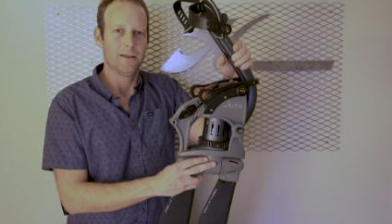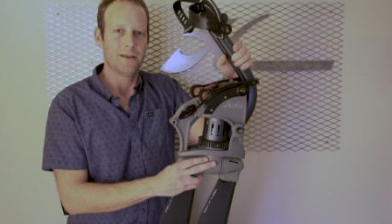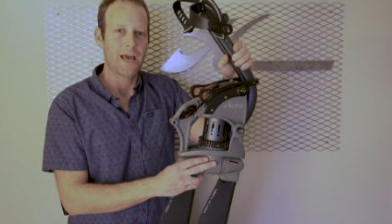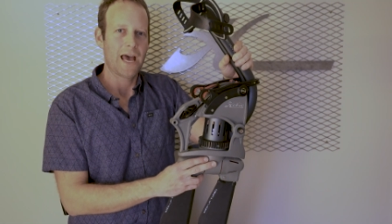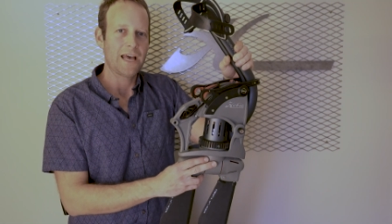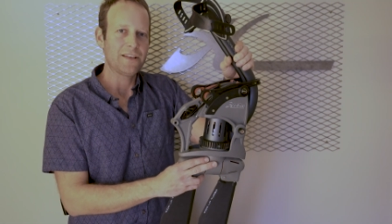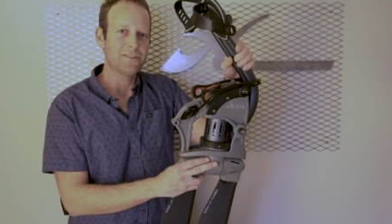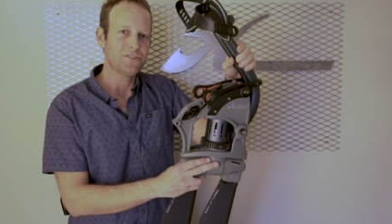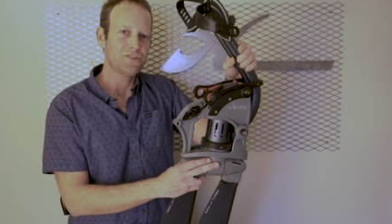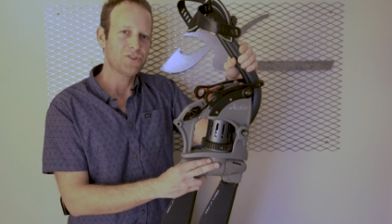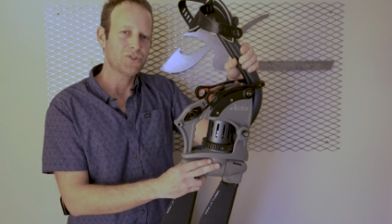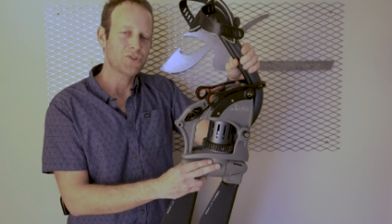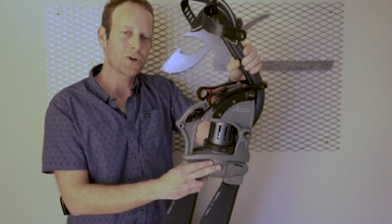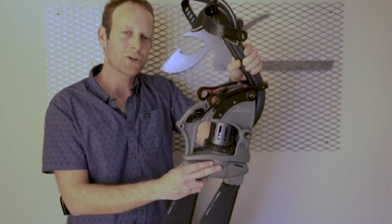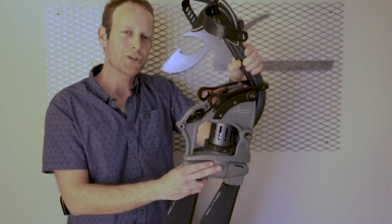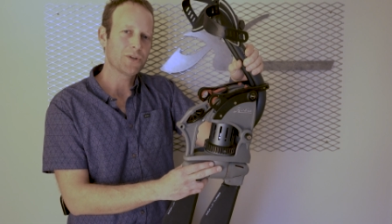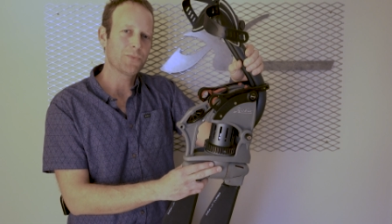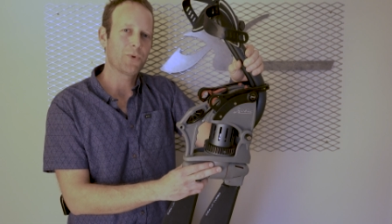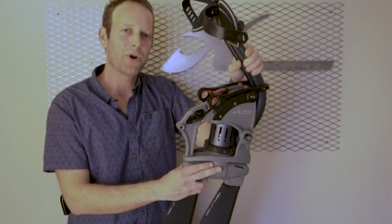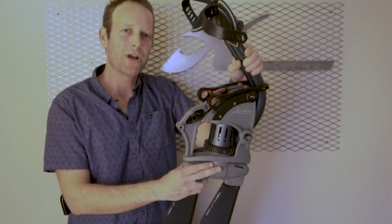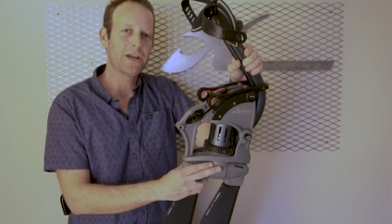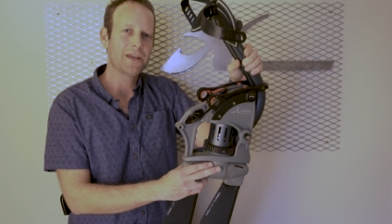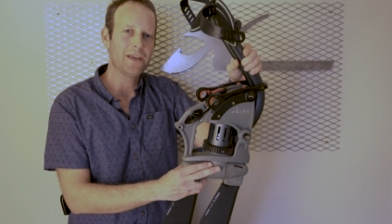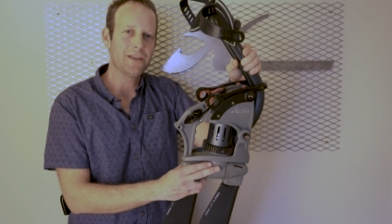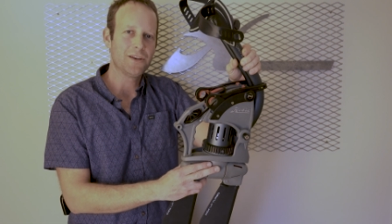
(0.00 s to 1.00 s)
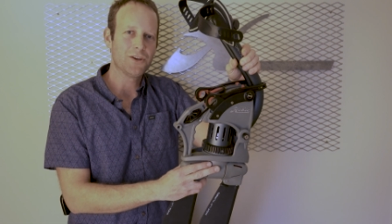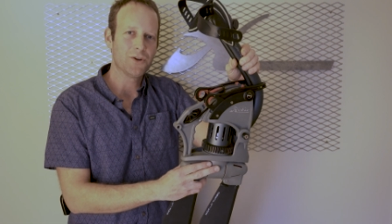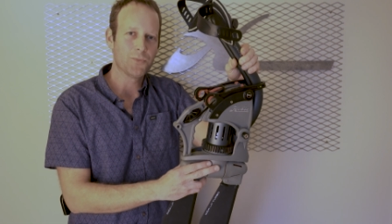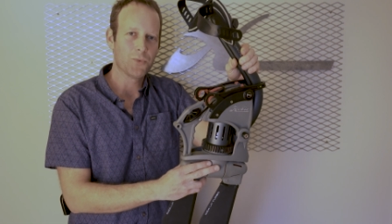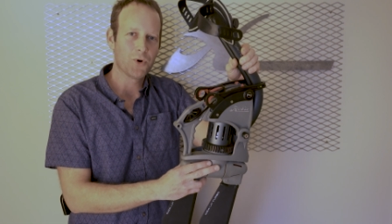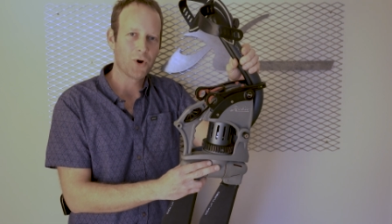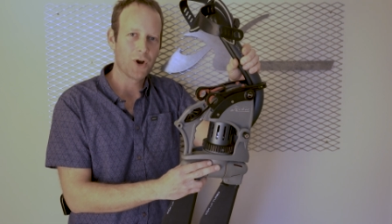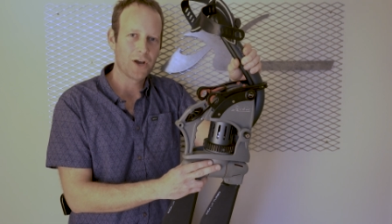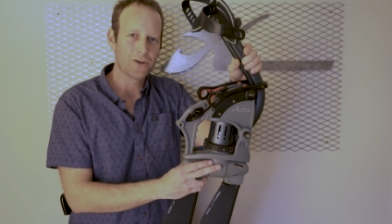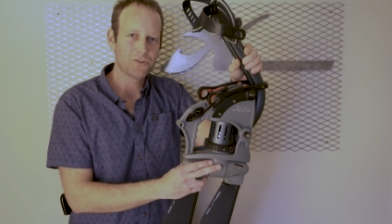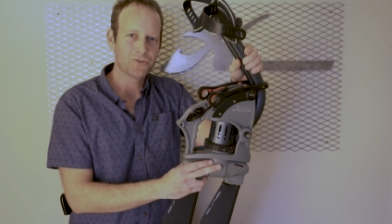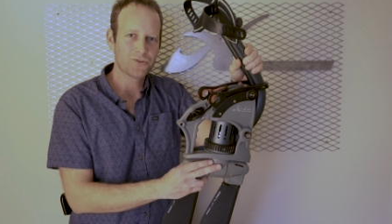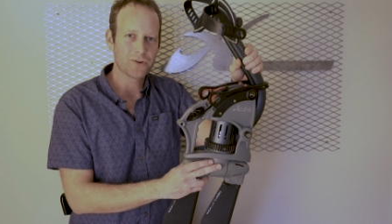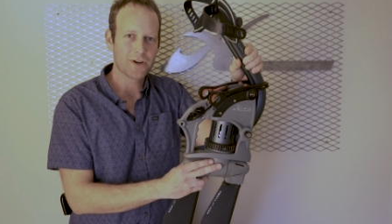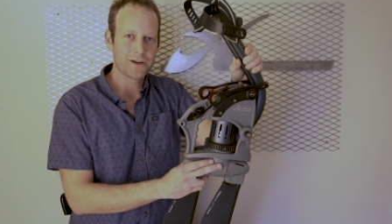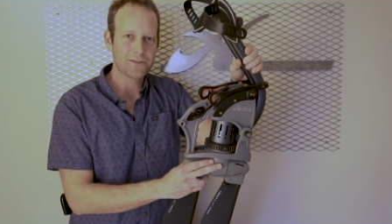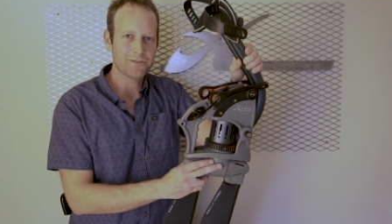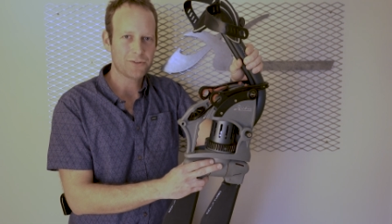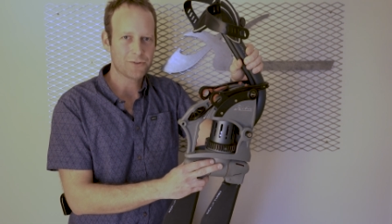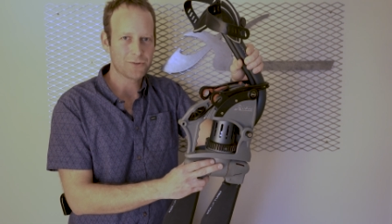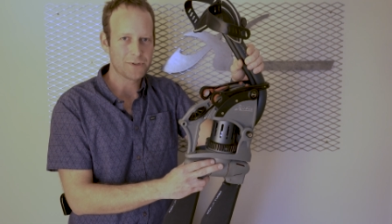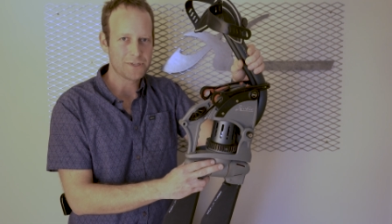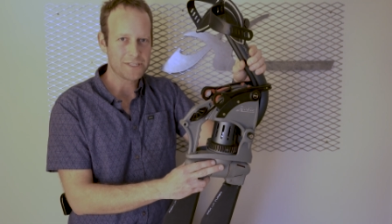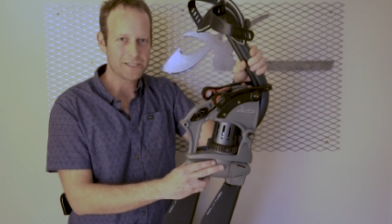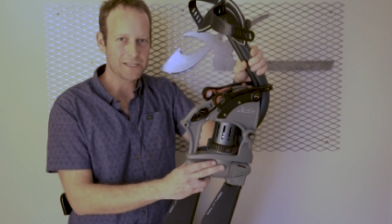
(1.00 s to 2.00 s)
As you start to break in your
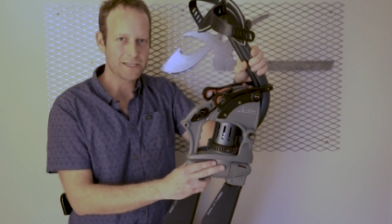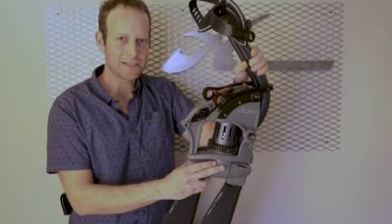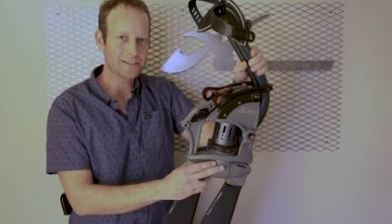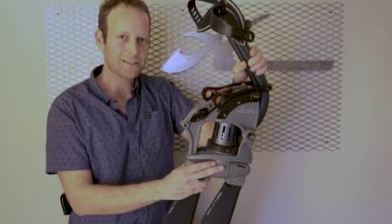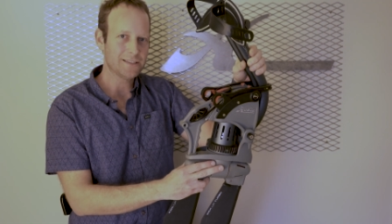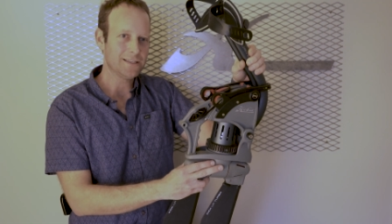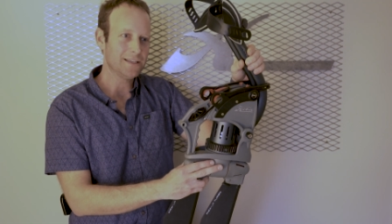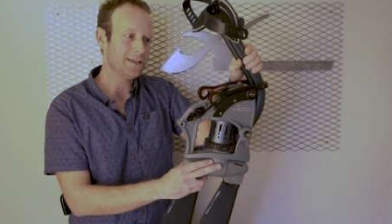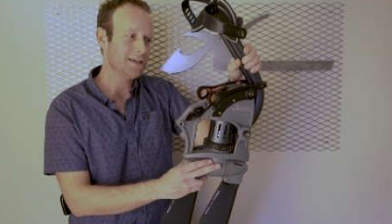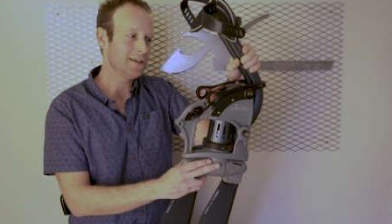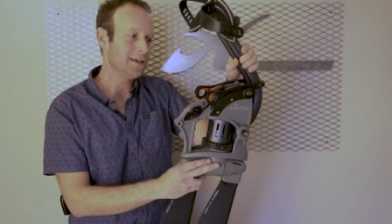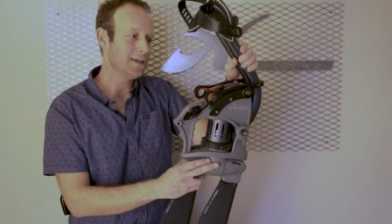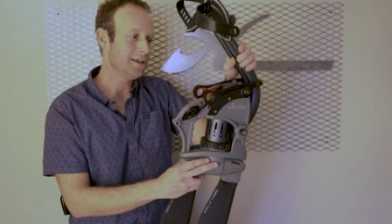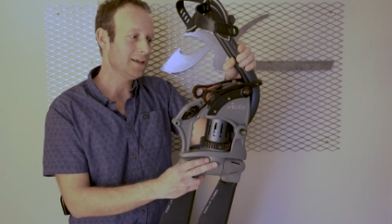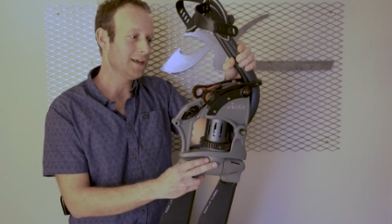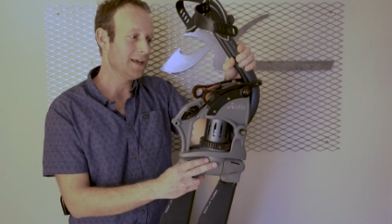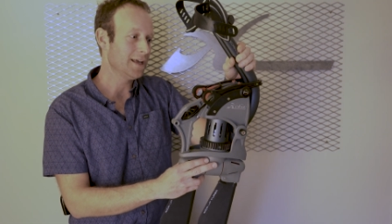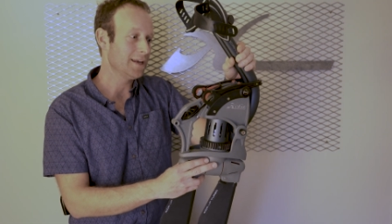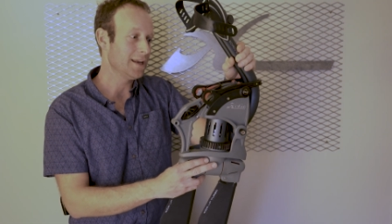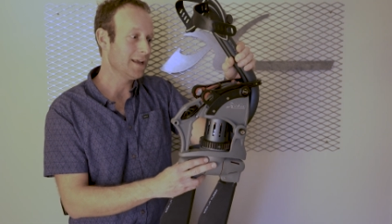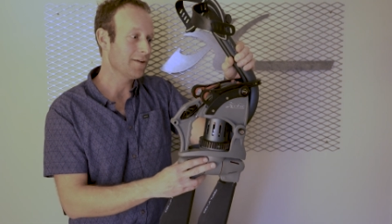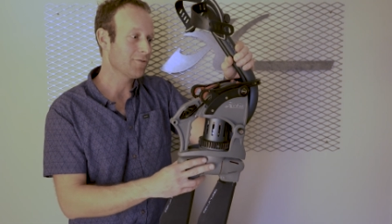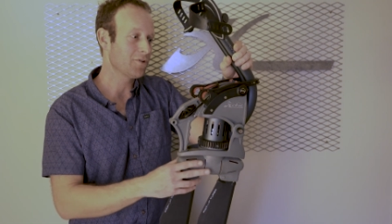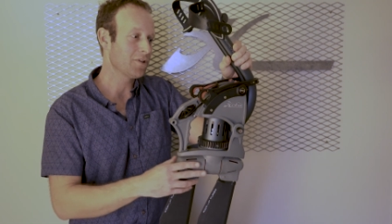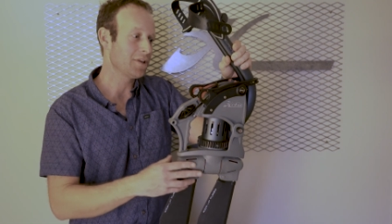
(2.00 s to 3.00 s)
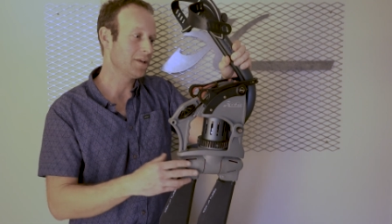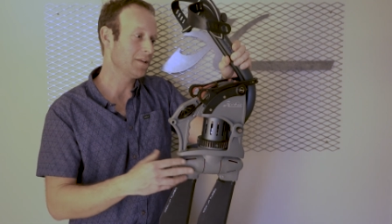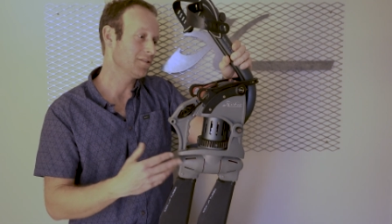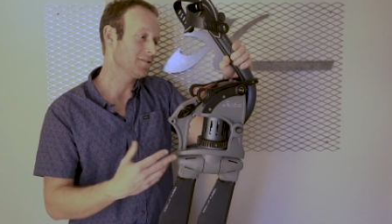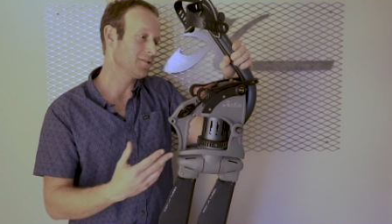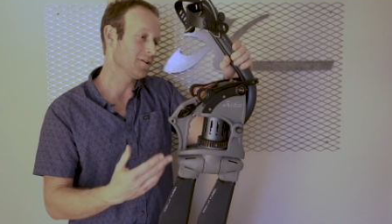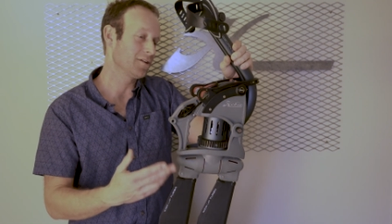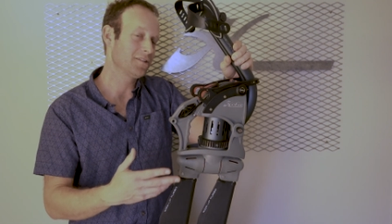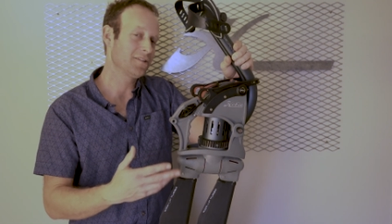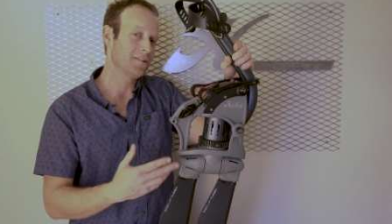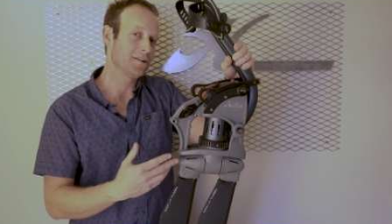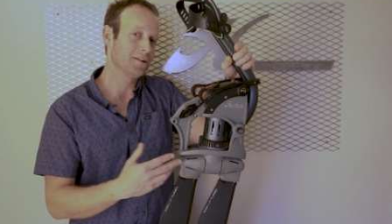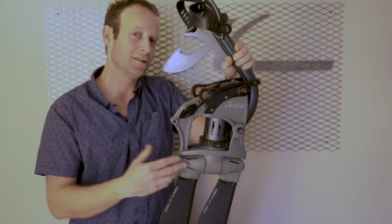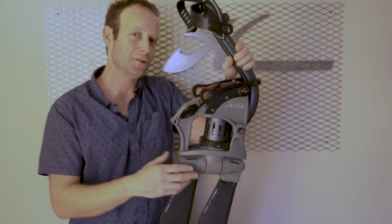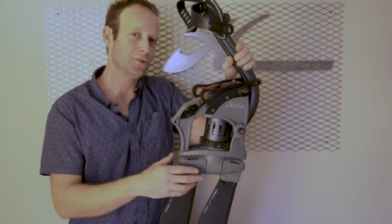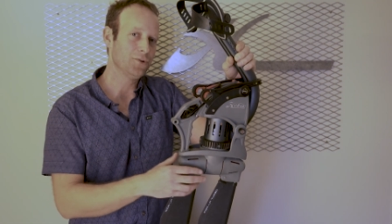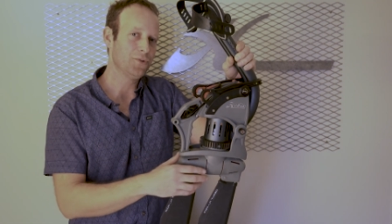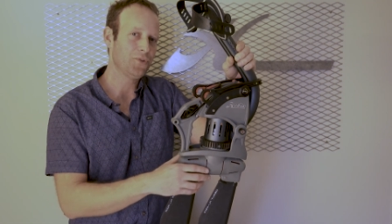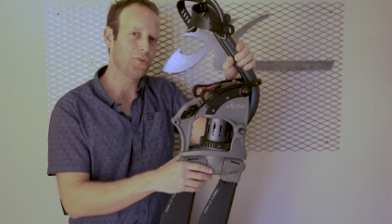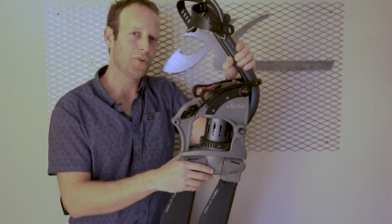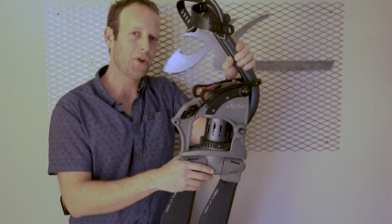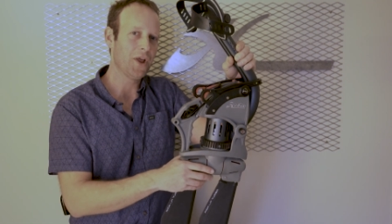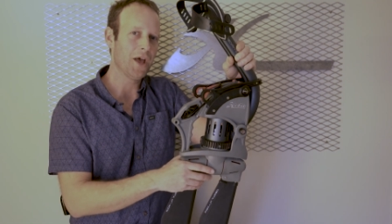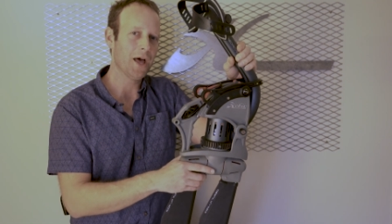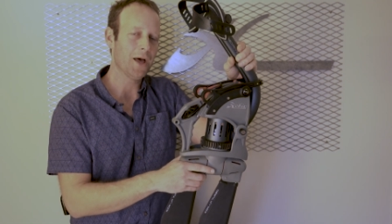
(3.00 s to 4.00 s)
MirageDrive 360 and everything starts to
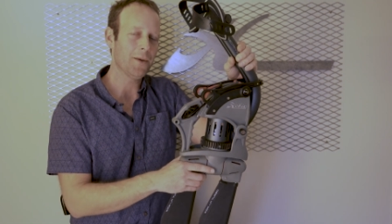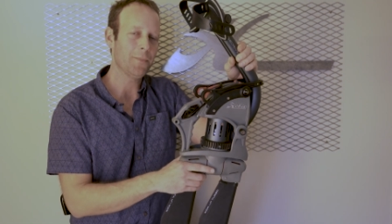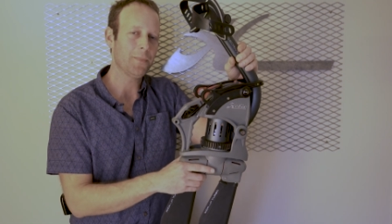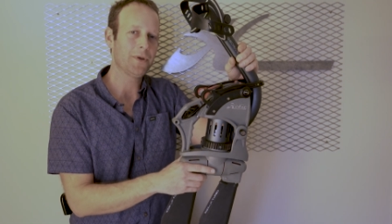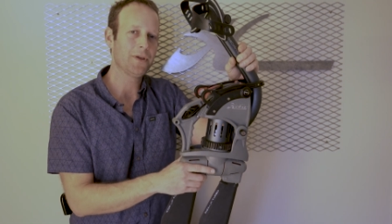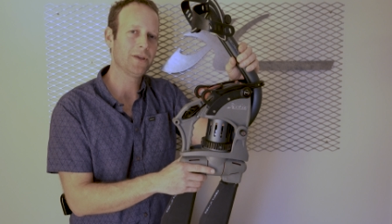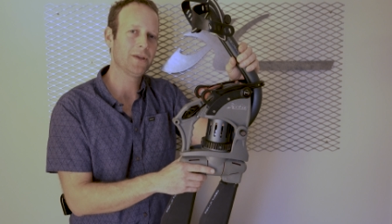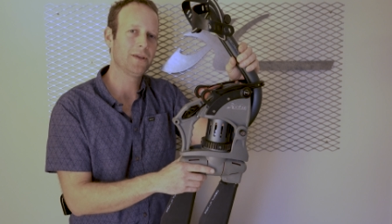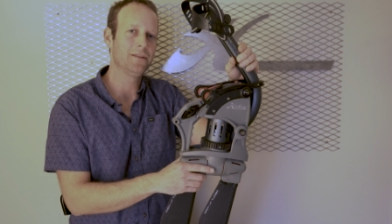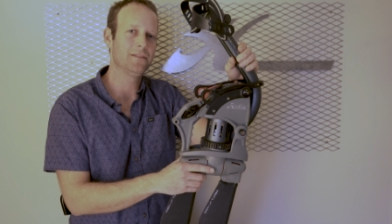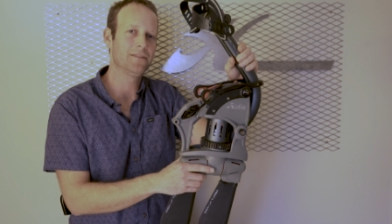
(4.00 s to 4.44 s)
loosen up,